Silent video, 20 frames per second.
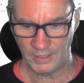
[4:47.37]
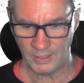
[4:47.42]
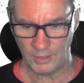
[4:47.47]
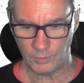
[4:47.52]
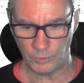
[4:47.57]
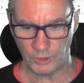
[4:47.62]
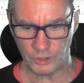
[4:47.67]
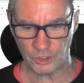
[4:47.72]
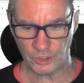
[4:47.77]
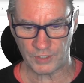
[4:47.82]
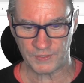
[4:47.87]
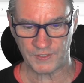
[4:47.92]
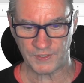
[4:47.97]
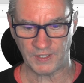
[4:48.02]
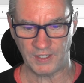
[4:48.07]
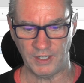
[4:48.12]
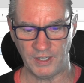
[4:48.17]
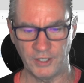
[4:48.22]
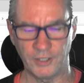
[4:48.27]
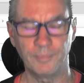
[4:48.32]
which is
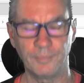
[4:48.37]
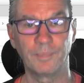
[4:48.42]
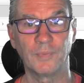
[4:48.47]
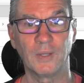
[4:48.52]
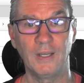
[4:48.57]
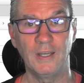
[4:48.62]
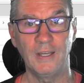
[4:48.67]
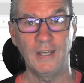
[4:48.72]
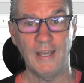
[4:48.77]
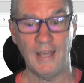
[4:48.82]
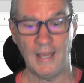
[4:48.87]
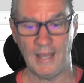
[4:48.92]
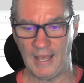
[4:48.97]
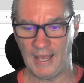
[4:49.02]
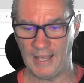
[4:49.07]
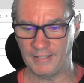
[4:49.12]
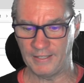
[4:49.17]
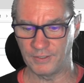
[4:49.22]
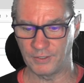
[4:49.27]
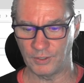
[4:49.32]
here,
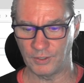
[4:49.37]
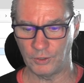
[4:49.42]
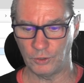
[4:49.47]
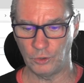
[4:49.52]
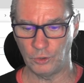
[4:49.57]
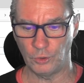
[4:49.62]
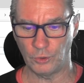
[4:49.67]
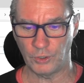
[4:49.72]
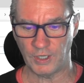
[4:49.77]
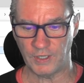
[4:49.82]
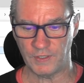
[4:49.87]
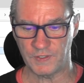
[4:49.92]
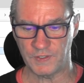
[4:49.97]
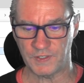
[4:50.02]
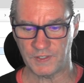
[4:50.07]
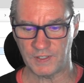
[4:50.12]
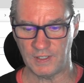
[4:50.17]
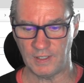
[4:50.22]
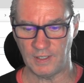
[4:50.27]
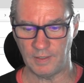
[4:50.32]
and you can
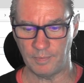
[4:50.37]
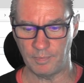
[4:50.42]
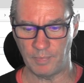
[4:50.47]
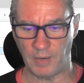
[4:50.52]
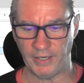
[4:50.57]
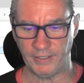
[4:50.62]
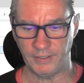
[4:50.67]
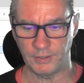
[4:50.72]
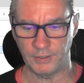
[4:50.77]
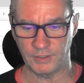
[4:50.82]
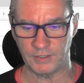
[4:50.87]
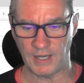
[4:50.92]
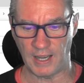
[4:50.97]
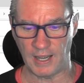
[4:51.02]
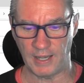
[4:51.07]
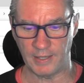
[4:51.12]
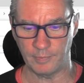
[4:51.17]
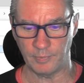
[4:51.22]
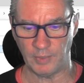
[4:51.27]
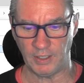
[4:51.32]
see by the
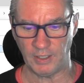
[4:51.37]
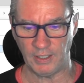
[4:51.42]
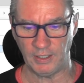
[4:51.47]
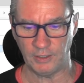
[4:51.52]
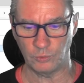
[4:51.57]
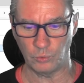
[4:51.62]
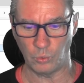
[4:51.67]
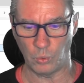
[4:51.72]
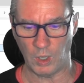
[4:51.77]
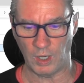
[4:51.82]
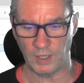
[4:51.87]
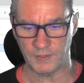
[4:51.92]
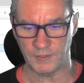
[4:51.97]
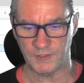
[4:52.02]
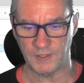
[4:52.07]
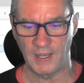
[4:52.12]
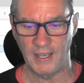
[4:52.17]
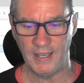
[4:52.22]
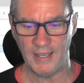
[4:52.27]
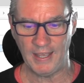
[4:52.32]
time it
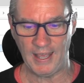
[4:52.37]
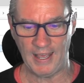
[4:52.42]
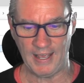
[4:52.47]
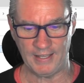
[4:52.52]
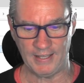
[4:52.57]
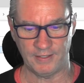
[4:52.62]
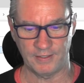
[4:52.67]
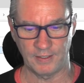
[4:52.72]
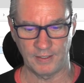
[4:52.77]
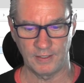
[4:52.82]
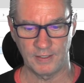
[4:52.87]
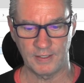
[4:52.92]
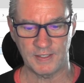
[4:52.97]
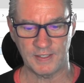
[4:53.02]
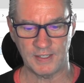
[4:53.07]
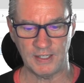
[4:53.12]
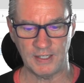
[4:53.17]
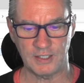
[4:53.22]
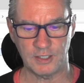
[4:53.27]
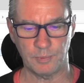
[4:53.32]
was at
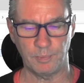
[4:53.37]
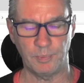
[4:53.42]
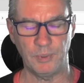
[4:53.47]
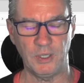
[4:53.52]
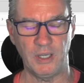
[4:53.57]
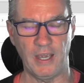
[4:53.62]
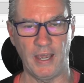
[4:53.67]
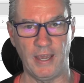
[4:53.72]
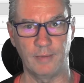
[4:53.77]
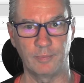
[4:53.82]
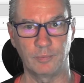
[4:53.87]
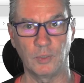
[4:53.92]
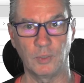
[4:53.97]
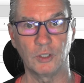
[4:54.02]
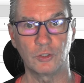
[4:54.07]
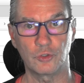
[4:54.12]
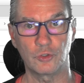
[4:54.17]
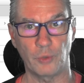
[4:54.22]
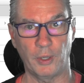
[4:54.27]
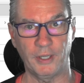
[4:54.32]
6 p.m.
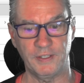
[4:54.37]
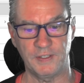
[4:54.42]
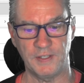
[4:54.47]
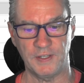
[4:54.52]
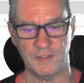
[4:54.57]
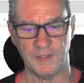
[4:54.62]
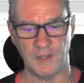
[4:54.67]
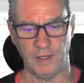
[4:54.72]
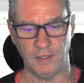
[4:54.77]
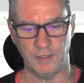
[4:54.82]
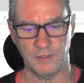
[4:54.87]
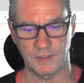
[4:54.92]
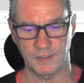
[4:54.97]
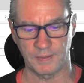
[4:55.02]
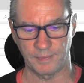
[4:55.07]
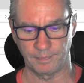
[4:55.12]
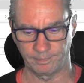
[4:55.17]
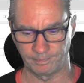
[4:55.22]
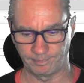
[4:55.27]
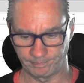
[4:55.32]
26.
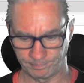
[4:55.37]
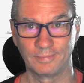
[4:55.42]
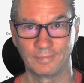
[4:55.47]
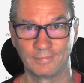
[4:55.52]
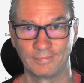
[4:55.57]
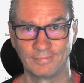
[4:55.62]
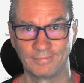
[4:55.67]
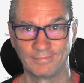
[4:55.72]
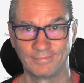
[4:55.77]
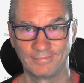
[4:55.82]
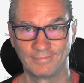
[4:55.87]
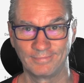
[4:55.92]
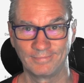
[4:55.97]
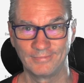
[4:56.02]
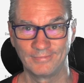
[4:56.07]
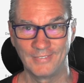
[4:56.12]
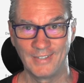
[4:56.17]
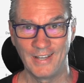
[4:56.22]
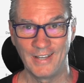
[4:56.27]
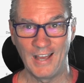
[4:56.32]

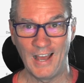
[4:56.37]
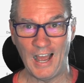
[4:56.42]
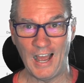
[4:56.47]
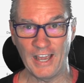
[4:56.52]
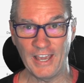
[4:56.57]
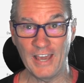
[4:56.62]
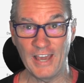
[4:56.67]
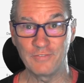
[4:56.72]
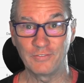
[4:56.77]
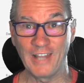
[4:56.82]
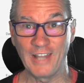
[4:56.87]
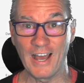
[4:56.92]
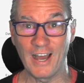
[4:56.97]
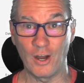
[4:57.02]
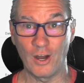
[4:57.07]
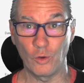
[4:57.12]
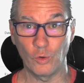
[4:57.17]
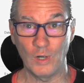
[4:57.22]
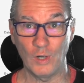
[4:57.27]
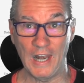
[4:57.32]
I have
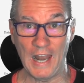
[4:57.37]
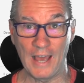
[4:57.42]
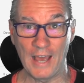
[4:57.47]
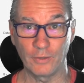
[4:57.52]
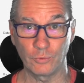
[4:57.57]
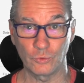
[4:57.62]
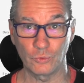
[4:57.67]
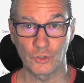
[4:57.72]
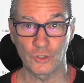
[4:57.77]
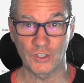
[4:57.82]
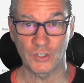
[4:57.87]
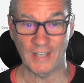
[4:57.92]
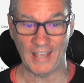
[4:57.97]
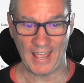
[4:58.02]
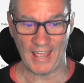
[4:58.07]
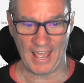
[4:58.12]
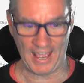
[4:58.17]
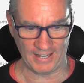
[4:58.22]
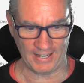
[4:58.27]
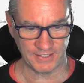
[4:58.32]
now launched
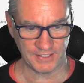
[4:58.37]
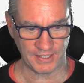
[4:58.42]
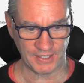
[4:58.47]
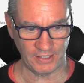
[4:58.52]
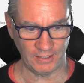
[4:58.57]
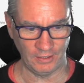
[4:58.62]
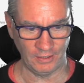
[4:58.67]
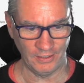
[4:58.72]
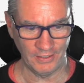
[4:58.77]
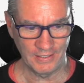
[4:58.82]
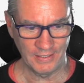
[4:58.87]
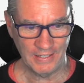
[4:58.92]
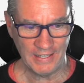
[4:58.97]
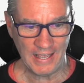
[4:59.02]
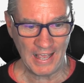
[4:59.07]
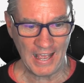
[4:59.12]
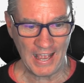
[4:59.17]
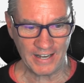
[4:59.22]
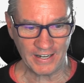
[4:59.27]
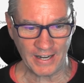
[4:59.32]
Excel,
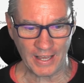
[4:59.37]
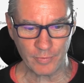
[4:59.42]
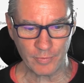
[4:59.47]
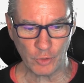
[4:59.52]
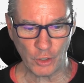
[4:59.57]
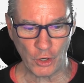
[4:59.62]
and I'm